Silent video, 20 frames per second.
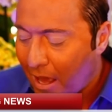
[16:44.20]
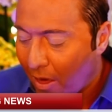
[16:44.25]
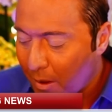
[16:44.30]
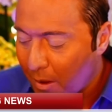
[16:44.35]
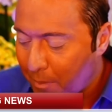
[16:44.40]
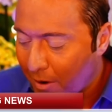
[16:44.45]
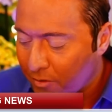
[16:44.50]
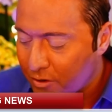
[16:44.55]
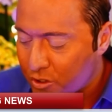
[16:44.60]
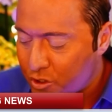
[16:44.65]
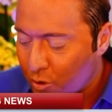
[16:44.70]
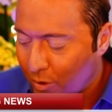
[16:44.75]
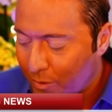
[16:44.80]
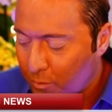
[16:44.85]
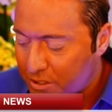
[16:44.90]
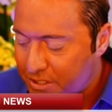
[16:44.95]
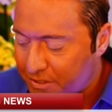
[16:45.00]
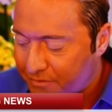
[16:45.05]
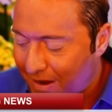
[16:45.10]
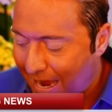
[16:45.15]
The other part of the
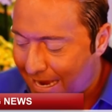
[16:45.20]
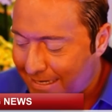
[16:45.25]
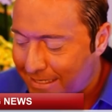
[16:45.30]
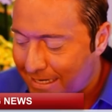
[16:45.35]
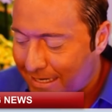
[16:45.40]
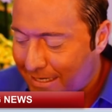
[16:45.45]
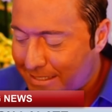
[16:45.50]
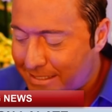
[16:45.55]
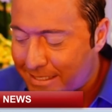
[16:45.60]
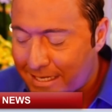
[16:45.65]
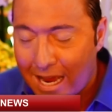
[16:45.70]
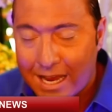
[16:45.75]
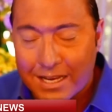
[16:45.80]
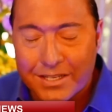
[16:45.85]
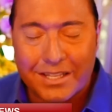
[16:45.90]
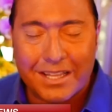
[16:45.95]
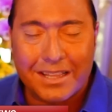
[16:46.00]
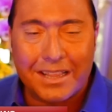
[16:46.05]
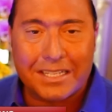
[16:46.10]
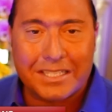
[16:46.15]
story, which is fascinating,
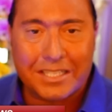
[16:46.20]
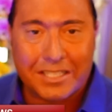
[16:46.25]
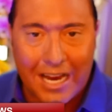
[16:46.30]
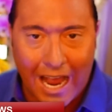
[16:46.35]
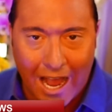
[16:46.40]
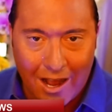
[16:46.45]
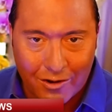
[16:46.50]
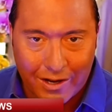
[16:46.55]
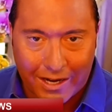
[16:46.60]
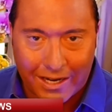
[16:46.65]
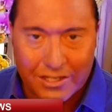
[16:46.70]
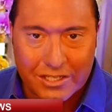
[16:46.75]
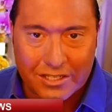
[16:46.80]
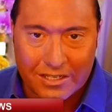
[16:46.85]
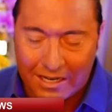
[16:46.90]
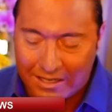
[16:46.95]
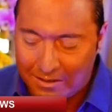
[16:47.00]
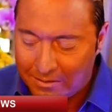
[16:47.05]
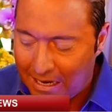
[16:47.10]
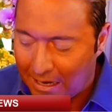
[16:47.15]
says that the
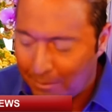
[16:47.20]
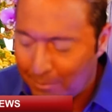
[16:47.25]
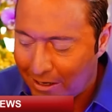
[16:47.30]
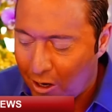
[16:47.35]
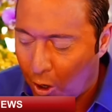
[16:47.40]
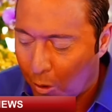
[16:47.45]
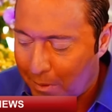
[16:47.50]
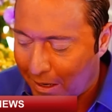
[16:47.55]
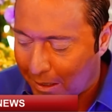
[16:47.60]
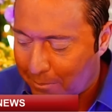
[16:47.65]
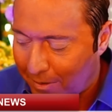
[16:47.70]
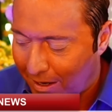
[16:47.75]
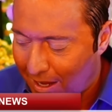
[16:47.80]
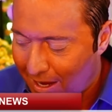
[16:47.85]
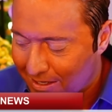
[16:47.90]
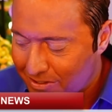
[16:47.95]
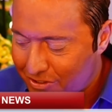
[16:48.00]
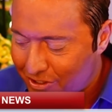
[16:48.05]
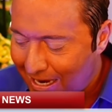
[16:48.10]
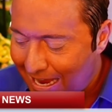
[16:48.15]
Saudis, namely OPEC
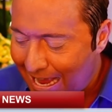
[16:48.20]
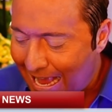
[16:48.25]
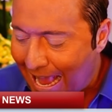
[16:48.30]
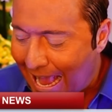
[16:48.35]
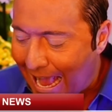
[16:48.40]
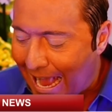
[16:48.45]
Plus,